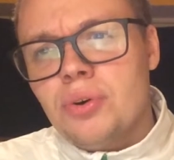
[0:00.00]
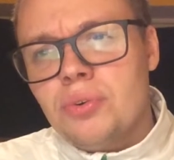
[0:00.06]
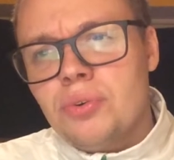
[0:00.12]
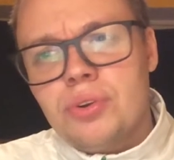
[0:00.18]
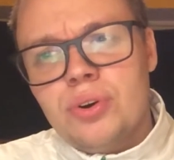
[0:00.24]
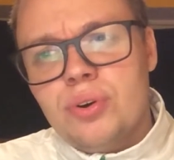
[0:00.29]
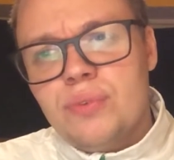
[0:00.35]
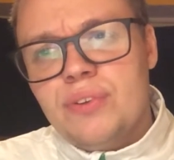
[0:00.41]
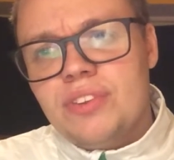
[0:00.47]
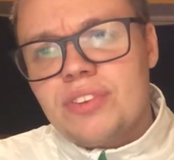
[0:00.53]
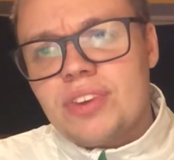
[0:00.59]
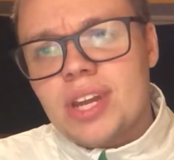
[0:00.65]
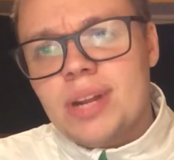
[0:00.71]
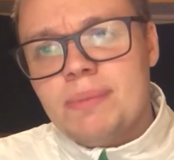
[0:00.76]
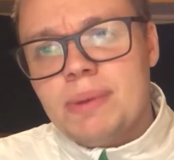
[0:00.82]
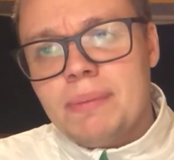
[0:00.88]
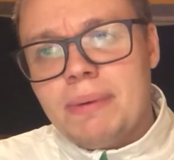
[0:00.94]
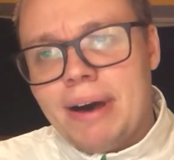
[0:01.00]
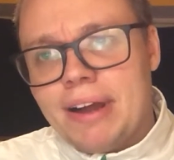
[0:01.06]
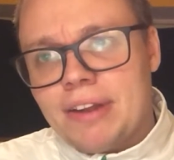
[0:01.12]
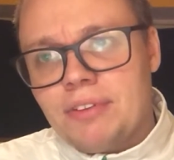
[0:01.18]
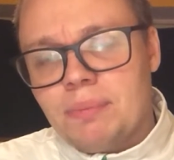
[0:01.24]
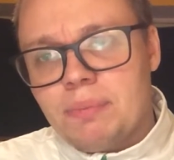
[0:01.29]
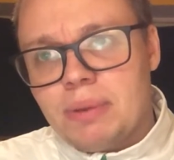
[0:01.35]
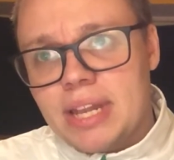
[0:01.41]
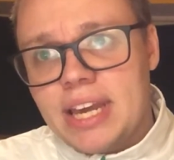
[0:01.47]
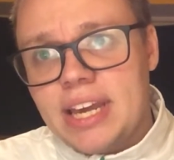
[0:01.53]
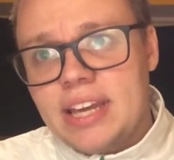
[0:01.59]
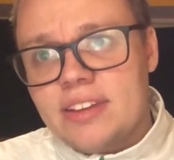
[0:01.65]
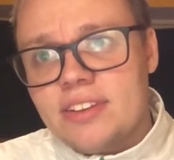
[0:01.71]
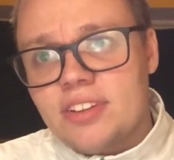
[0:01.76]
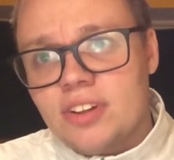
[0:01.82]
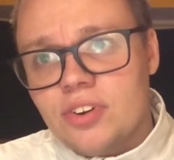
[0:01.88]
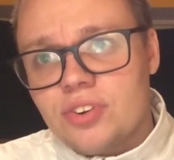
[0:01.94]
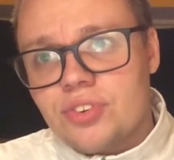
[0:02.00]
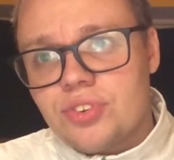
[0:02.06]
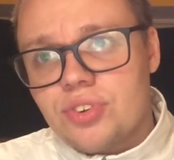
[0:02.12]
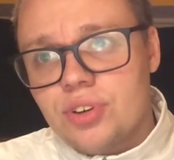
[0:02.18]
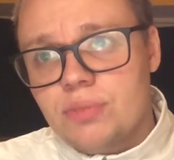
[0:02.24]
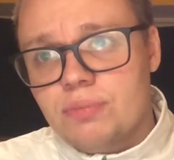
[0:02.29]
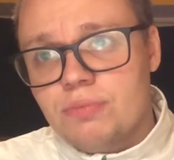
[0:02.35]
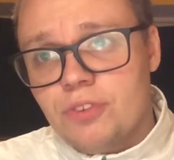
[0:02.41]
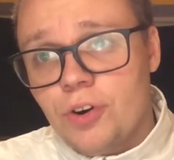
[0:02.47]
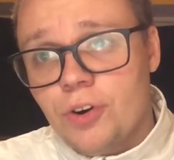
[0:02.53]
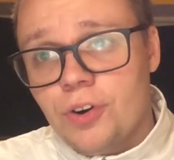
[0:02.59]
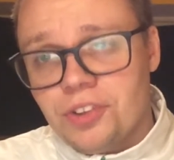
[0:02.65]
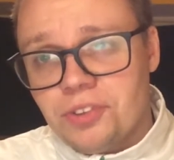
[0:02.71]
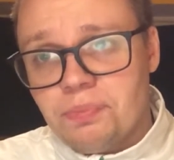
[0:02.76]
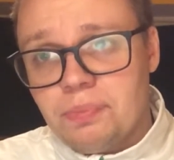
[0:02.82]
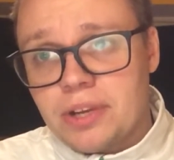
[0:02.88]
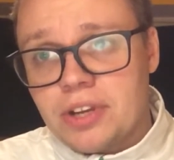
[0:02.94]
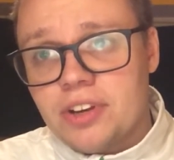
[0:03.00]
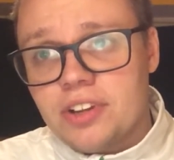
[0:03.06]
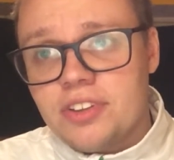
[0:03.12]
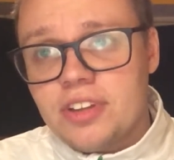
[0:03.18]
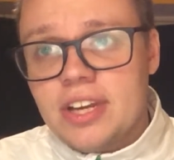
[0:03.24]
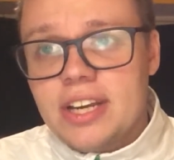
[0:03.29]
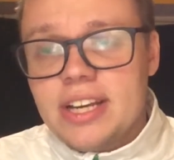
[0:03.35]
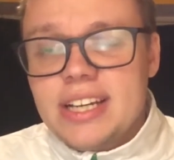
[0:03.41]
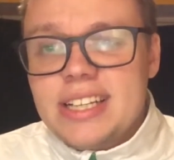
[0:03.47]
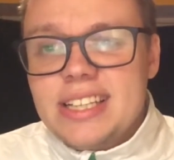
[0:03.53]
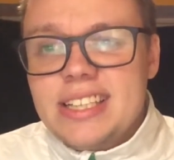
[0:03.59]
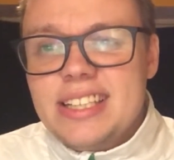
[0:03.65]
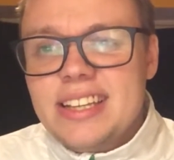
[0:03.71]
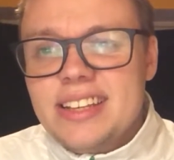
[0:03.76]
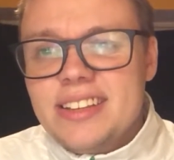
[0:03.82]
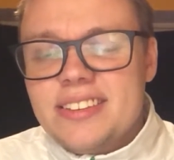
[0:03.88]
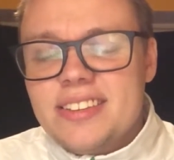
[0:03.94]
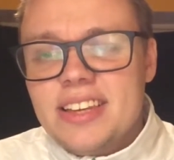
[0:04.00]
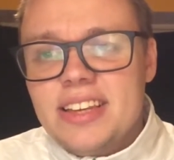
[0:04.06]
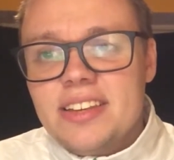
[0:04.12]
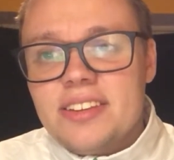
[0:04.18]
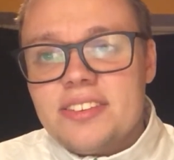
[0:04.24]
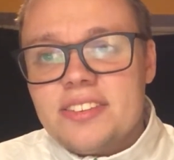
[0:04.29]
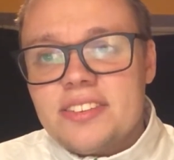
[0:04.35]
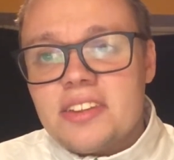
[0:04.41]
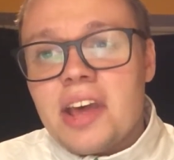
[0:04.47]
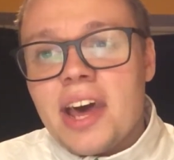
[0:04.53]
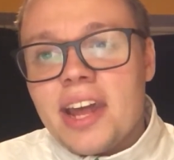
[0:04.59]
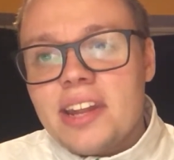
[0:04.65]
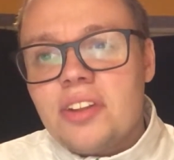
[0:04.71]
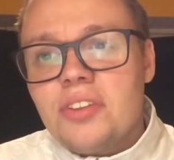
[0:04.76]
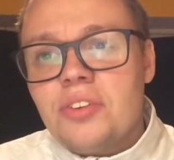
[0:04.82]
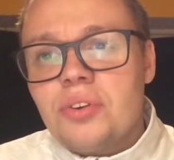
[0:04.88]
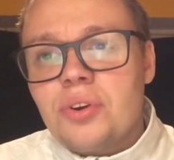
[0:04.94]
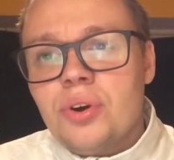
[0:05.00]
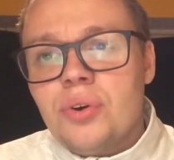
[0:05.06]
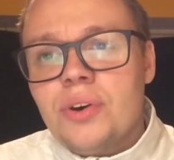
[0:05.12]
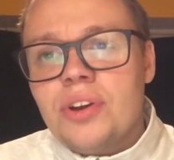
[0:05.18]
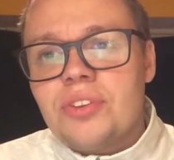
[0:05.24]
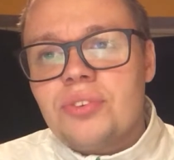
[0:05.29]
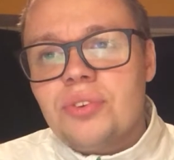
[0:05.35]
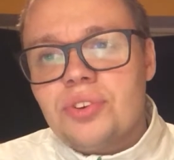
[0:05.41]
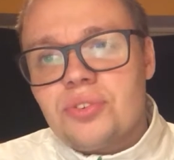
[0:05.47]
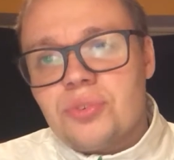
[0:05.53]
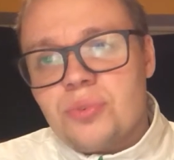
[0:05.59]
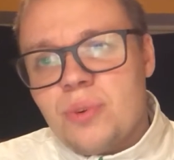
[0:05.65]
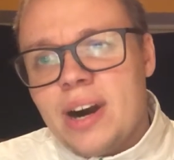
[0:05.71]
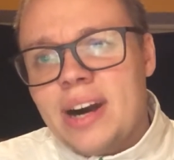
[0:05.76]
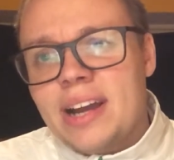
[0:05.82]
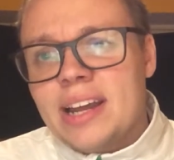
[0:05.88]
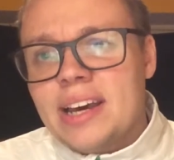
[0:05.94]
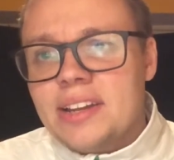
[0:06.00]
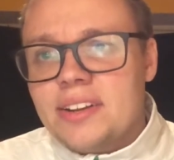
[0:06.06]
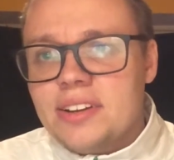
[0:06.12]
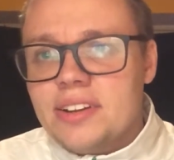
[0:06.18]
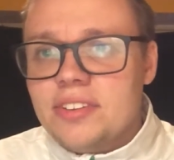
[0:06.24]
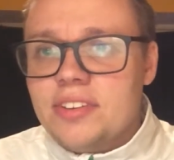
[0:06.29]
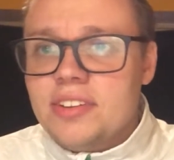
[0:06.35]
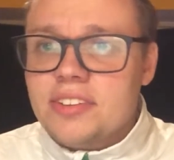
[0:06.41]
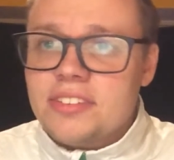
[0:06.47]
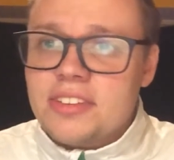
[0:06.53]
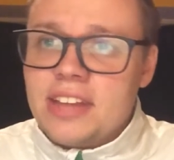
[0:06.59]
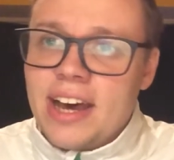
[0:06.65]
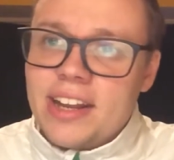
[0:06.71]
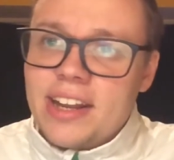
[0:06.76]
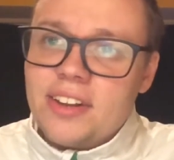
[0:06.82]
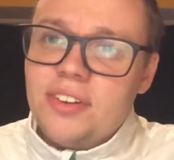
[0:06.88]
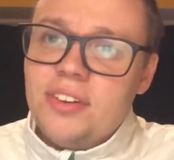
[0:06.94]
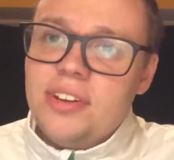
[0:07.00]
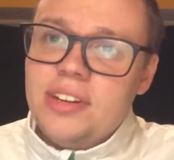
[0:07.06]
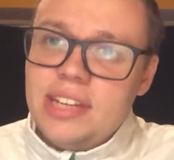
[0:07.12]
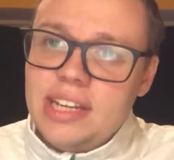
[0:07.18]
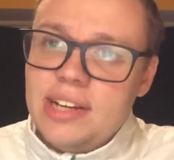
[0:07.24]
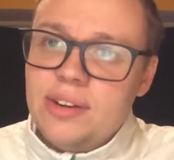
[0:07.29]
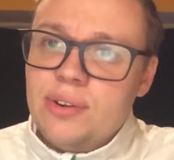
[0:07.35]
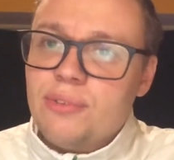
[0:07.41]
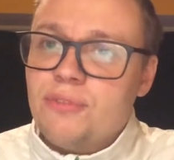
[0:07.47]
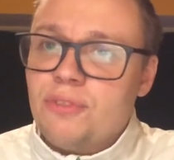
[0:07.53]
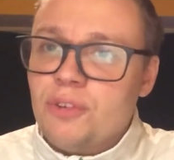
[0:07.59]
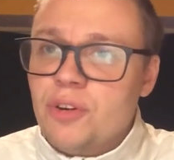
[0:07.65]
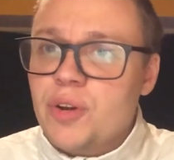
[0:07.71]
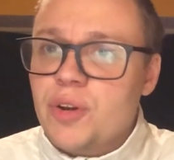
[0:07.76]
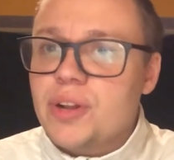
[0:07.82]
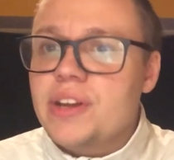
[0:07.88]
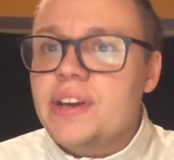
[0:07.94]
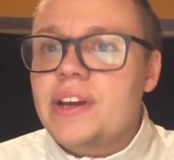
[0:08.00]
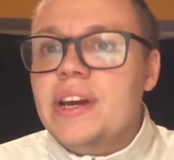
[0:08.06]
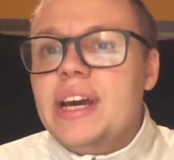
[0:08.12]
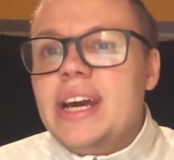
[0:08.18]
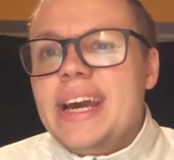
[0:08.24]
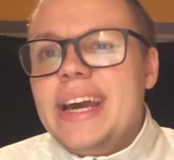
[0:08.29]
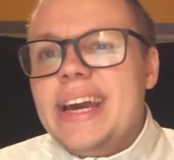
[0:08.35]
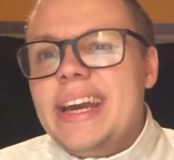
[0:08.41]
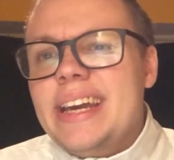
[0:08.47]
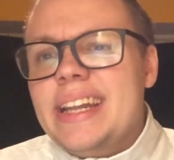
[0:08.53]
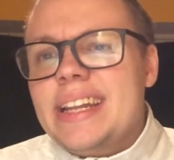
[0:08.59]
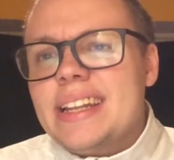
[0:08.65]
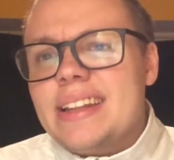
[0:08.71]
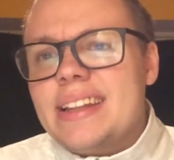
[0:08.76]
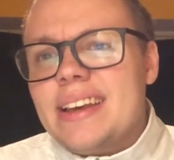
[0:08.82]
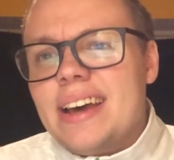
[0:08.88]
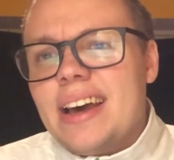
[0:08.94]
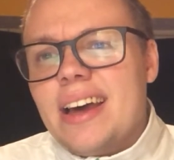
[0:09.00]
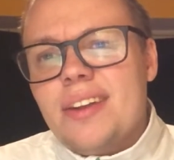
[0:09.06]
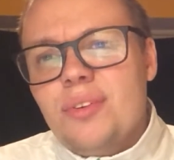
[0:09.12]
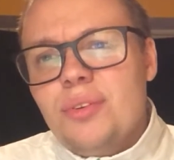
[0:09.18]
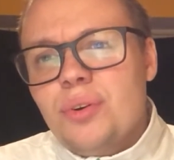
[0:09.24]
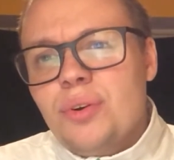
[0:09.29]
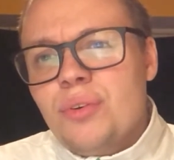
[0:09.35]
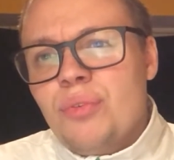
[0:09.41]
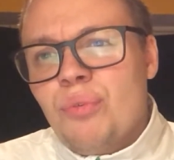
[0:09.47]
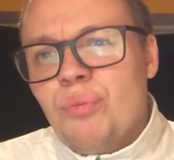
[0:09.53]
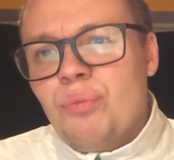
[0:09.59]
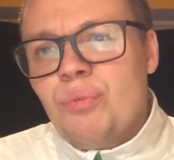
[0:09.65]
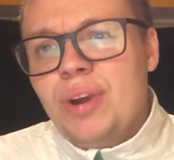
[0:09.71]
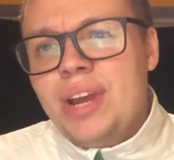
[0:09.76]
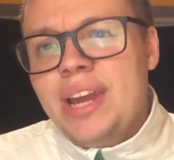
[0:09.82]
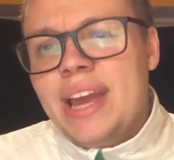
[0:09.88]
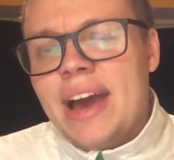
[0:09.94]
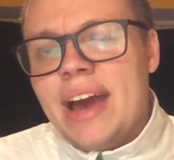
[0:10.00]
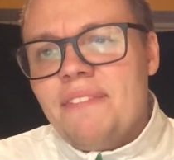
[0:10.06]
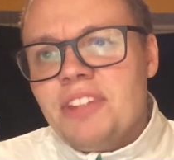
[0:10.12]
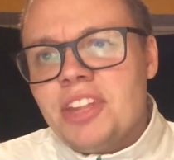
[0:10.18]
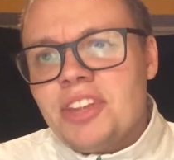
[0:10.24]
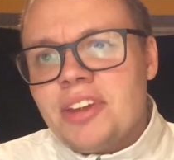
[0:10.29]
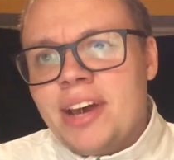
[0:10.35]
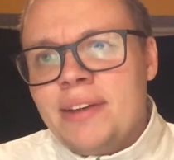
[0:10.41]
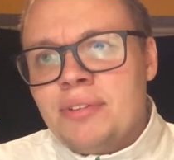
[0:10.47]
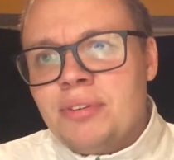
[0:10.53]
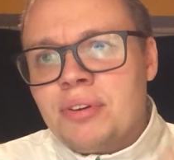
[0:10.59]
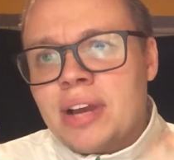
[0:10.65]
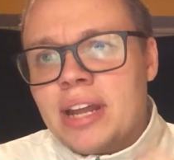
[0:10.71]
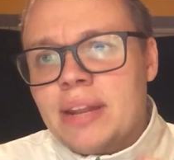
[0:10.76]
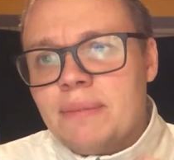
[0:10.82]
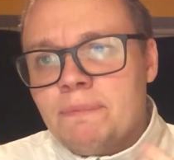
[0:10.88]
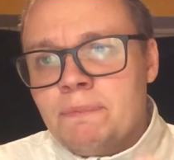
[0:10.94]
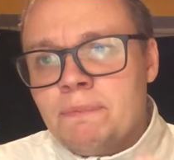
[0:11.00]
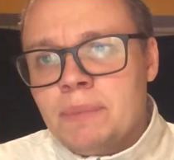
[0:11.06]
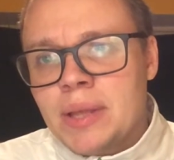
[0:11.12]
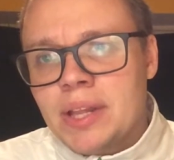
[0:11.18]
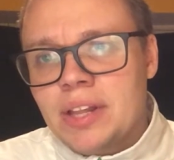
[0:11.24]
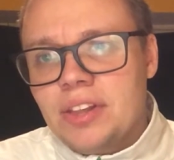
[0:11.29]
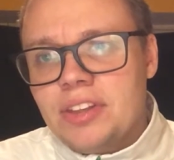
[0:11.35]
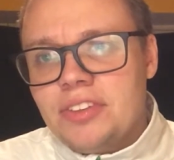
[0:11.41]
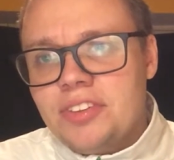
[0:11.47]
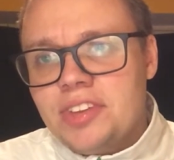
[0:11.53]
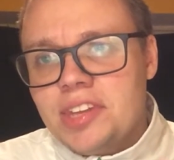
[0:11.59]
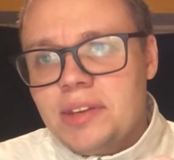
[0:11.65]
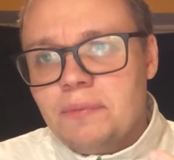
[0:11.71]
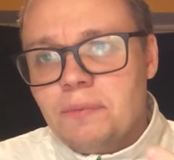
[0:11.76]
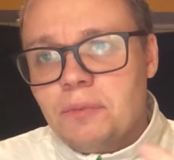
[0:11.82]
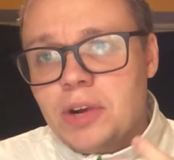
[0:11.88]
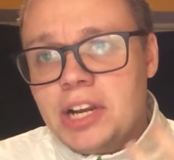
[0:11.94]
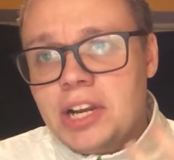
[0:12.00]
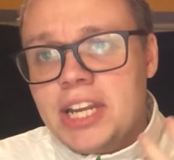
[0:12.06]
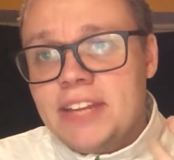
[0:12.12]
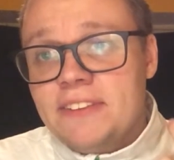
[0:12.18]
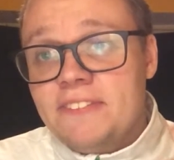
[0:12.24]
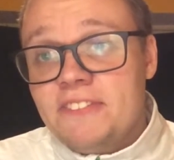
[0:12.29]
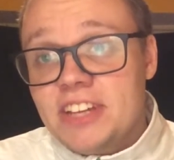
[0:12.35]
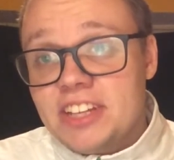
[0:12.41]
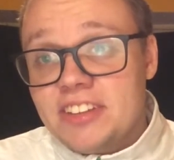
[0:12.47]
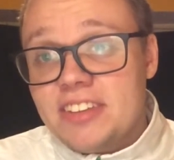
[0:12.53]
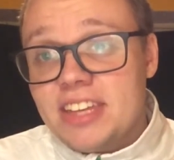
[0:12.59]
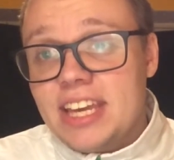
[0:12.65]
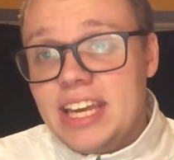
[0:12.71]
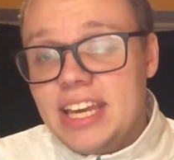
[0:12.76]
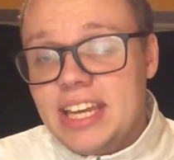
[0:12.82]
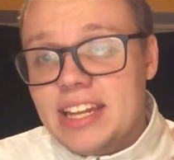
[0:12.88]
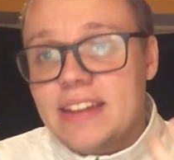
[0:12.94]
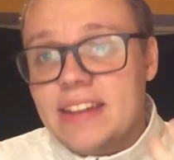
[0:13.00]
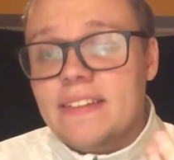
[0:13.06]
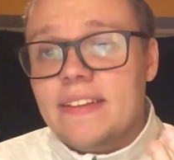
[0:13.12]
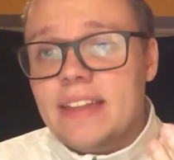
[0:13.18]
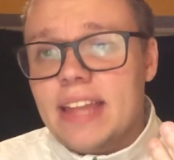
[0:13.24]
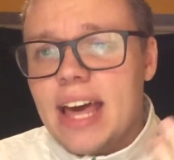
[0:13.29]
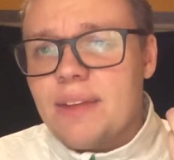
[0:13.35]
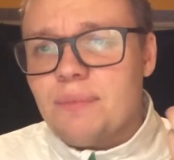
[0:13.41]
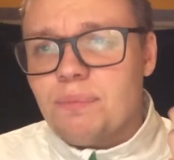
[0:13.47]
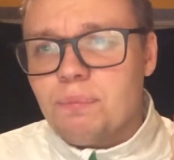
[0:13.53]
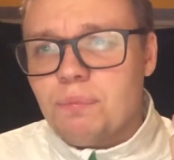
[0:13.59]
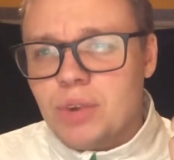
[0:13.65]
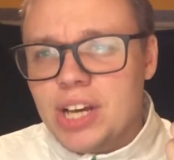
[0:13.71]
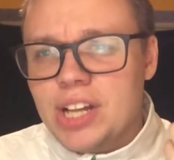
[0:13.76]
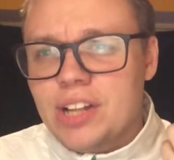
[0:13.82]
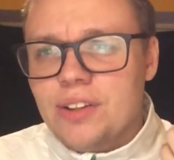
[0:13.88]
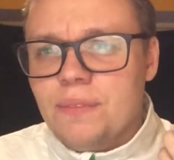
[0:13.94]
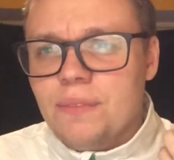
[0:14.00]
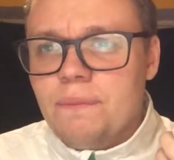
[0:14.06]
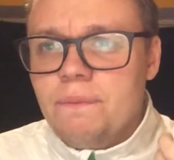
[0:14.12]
don't know if he's going to be a part of the plans long term for us, because this is starting to go into his twilight years. He's starting to near 30, and I don't know if we have the time to kind of build a team where he fits in that well.